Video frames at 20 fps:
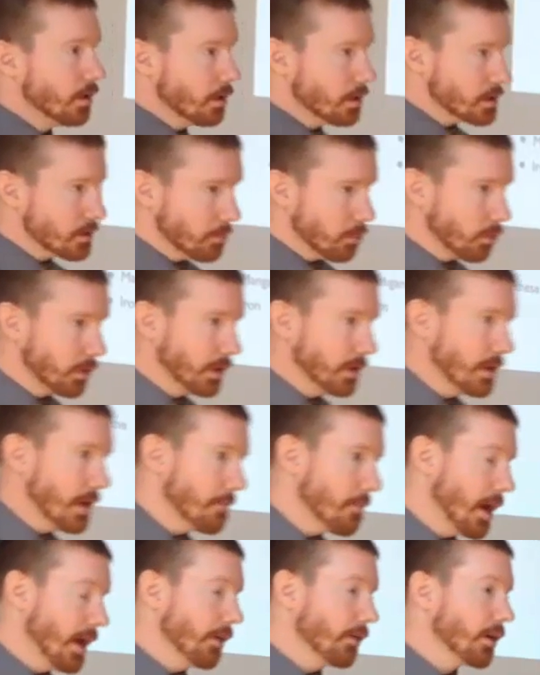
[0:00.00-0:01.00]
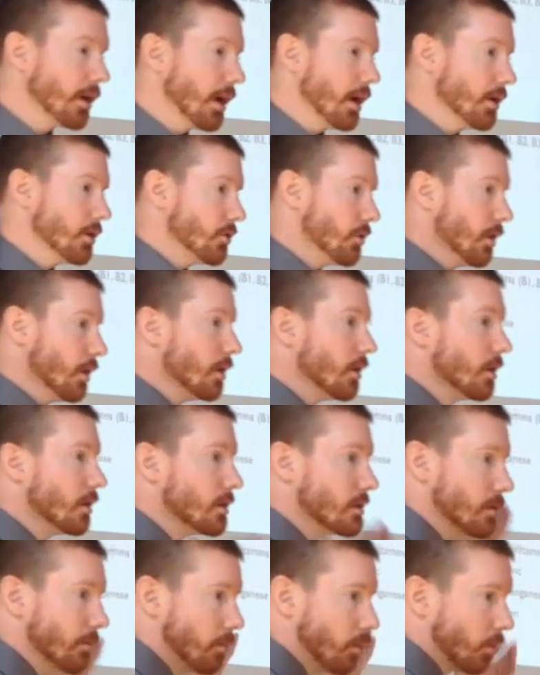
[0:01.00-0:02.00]
supporting that mitochondria,
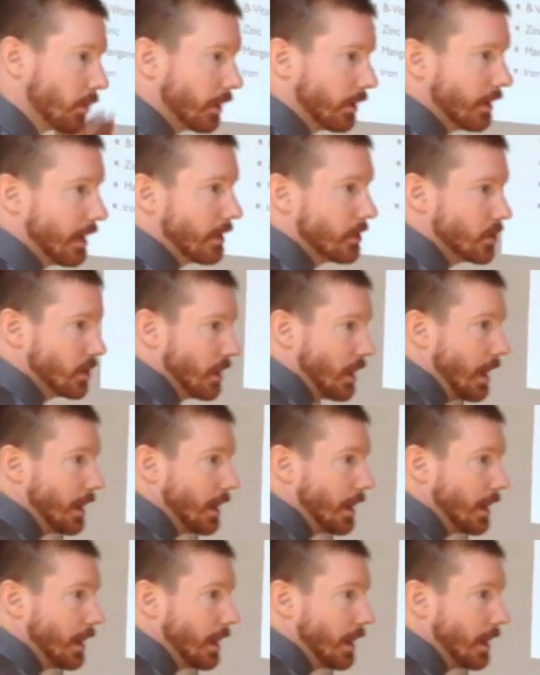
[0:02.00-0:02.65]
supporting that GI